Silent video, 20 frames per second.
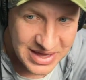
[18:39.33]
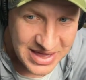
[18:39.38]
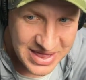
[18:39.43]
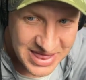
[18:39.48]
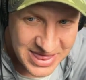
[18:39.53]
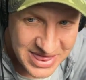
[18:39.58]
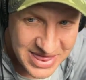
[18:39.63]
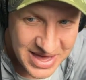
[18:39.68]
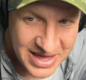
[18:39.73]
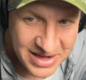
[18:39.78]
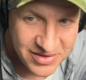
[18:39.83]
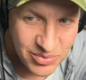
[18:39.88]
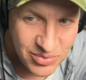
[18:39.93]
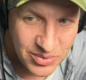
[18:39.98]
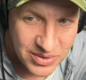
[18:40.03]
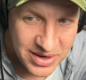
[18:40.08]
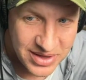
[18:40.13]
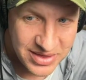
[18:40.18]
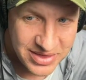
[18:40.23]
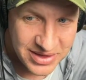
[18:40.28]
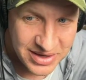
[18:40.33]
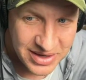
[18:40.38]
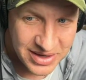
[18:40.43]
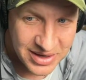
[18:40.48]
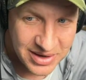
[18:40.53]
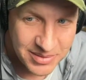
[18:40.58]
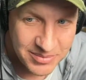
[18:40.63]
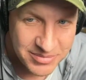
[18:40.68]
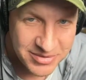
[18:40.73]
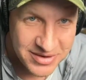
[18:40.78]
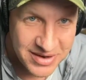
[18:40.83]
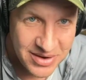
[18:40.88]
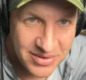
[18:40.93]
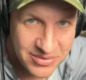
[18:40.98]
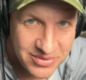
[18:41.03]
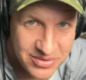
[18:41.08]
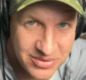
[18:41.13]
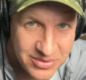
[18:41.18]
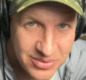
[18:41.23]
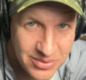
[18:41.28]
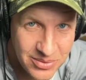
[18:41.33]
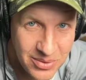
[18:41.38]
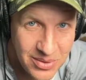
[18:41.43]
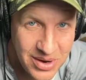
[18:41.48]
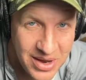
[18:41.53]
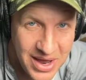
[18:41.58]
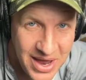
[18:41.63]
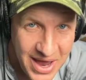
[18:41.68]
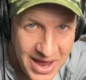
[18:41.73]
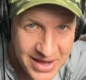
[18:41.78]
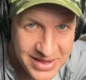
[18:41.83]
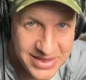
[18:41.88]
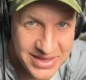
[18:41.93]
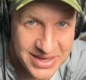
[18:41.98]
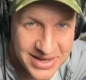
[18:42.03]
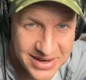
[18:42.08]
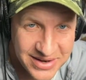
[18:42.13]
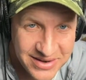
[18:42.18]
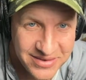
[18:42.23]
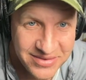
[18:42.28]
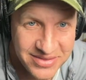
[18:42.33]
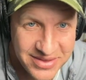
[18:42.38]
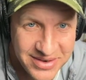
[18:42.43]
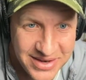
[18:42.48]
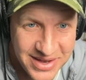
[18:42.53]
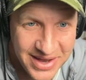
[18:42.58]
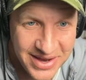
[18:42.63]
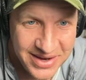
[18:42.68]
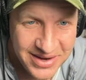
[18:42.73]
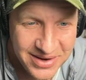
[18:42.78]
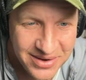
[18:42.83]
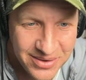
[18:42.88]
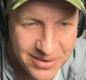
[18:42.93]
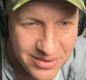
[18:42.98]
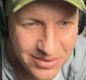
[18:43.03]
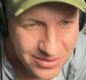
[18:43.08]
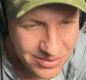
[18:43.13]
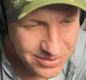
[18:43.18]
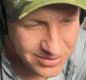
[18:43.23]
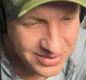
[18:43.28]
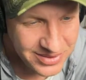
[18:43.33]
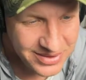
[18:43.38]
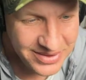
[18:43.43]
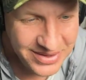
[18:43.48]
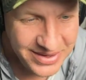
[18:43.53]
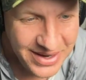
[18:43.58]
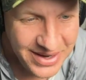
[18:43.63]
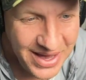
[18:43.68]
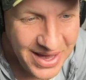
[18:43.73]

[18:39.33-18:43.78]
That's what I think it comes down to at the end of the day. Really,